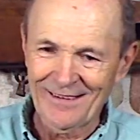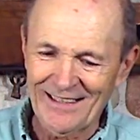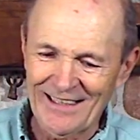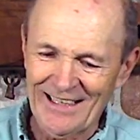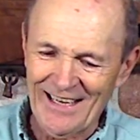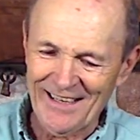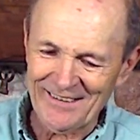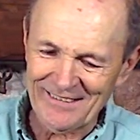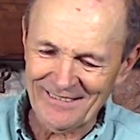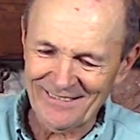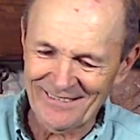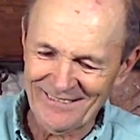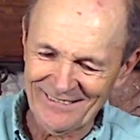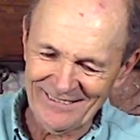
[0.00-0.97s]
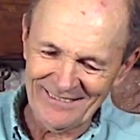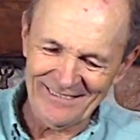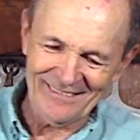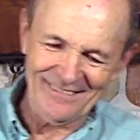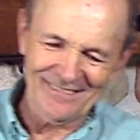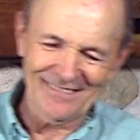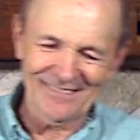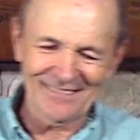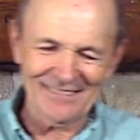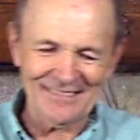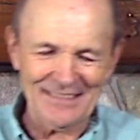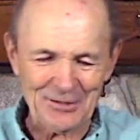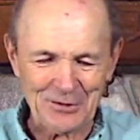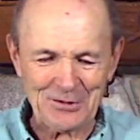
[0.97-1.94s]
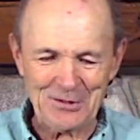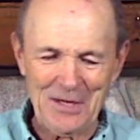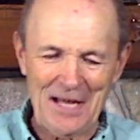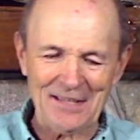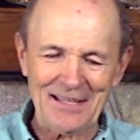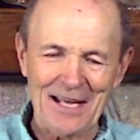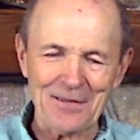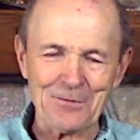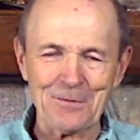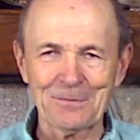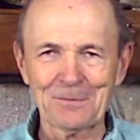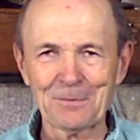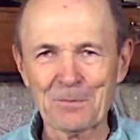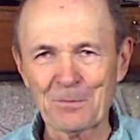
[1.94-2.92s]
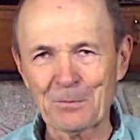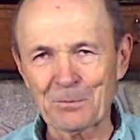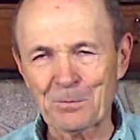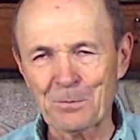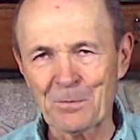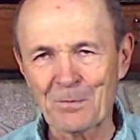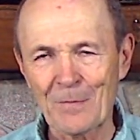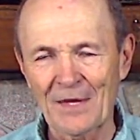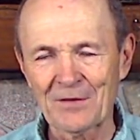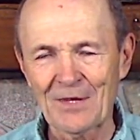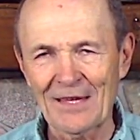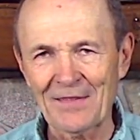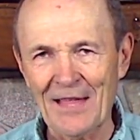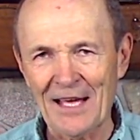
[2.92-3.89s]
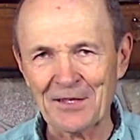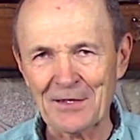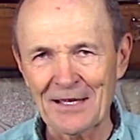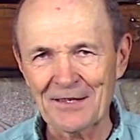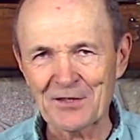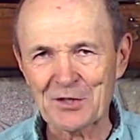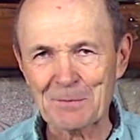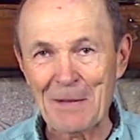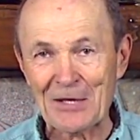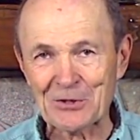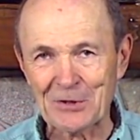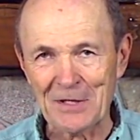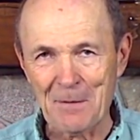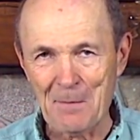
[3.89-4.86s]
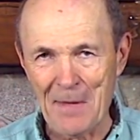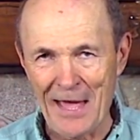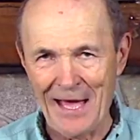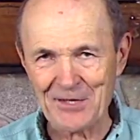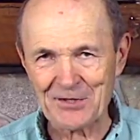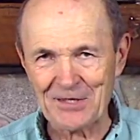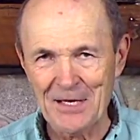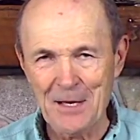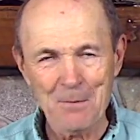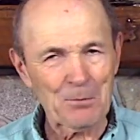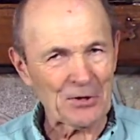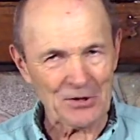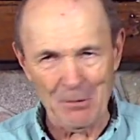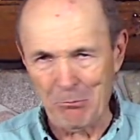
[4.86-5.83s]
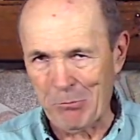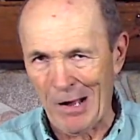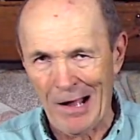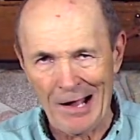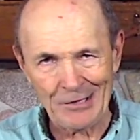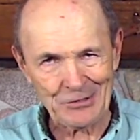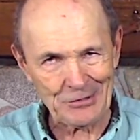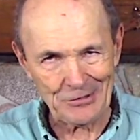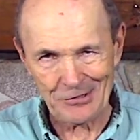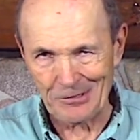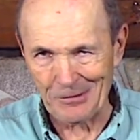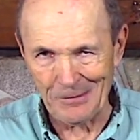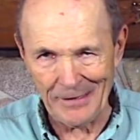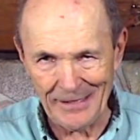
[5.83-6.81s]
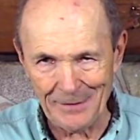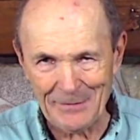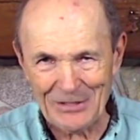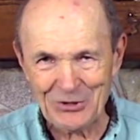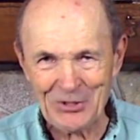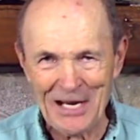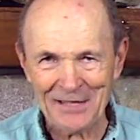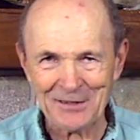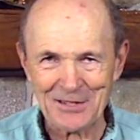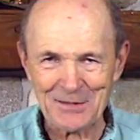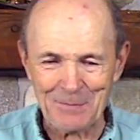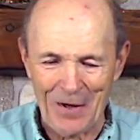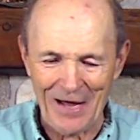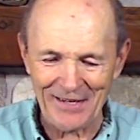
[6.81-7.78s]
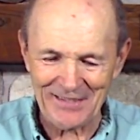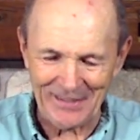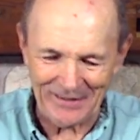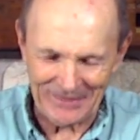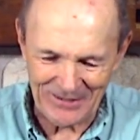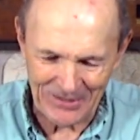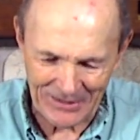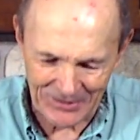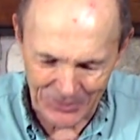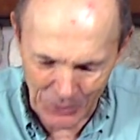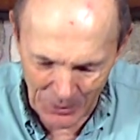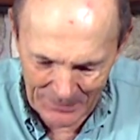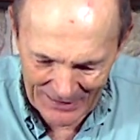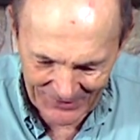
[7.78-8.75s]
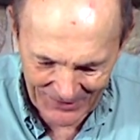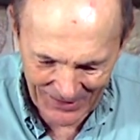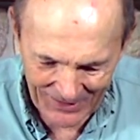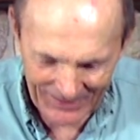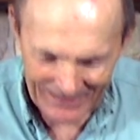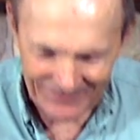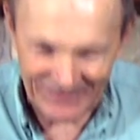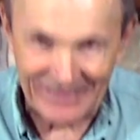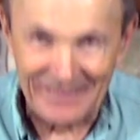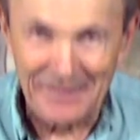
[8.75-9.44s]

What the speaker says: and this is not that special a mask, but the box is great. I mean, check this box out. You can zoom in there, Kevin.